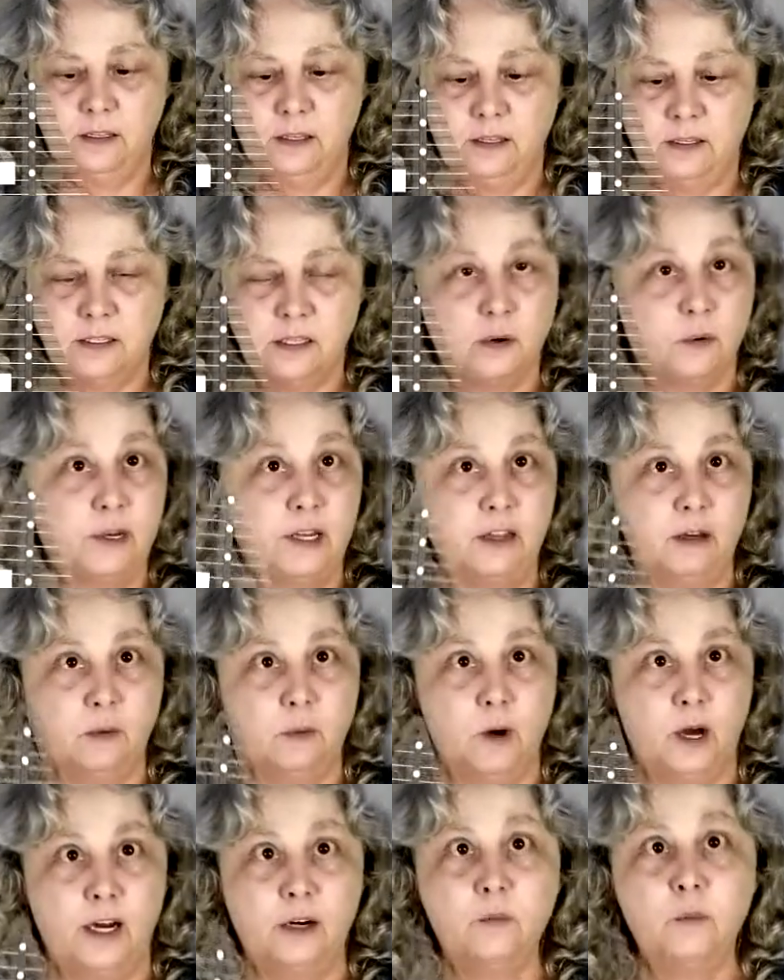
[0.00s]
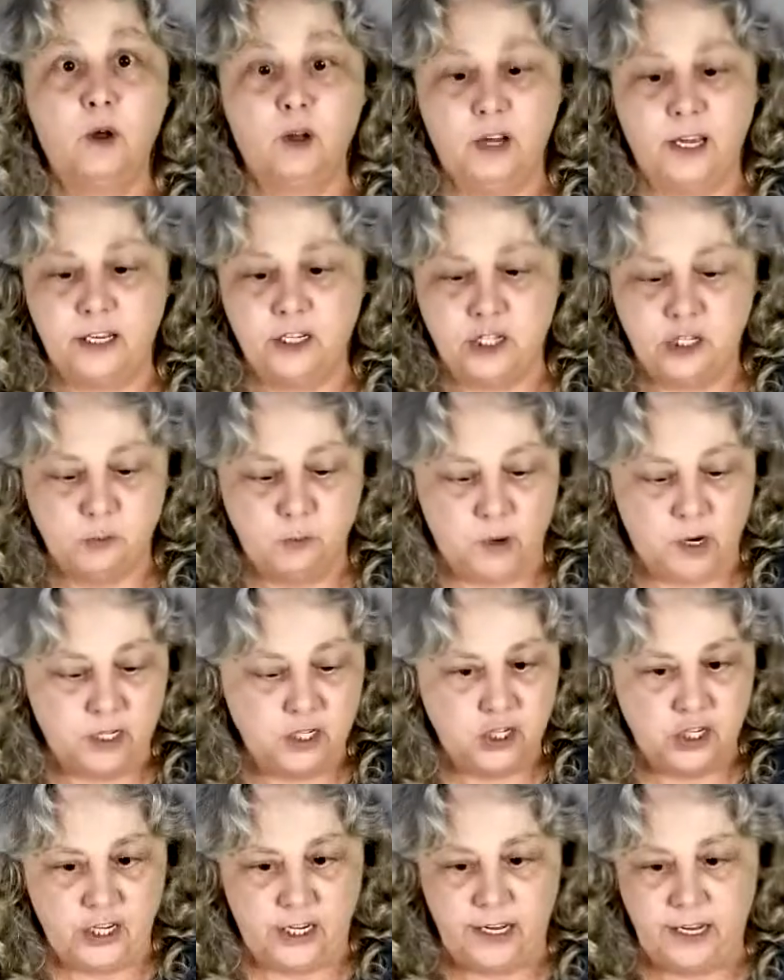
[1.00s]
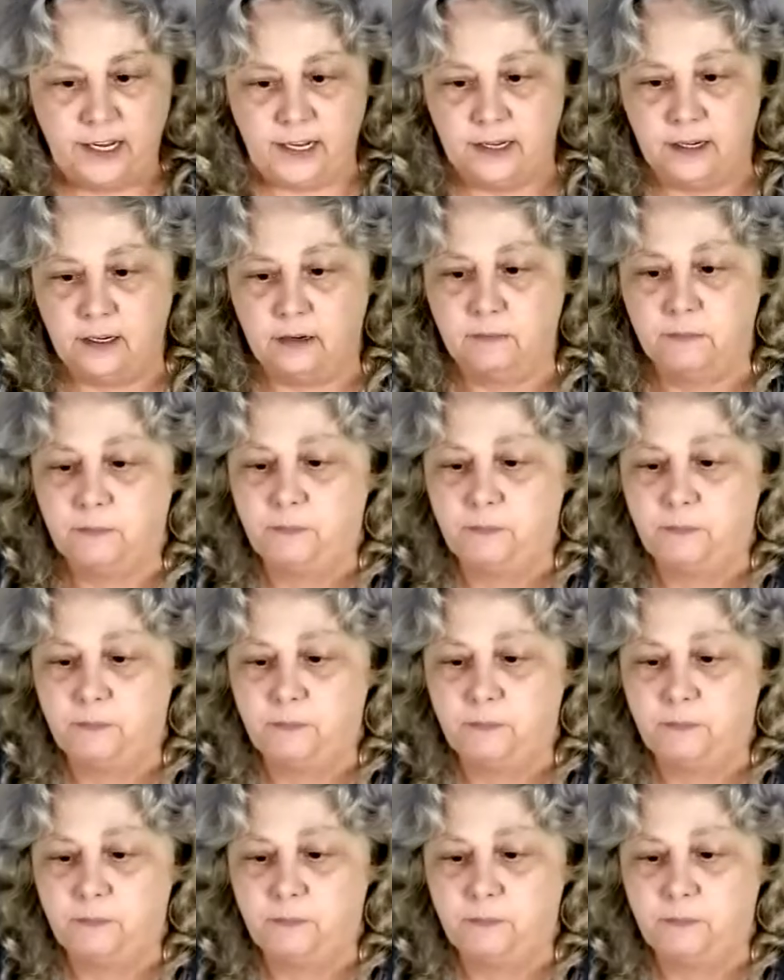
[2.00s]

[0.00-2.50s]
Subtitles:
So either one will get you what you need.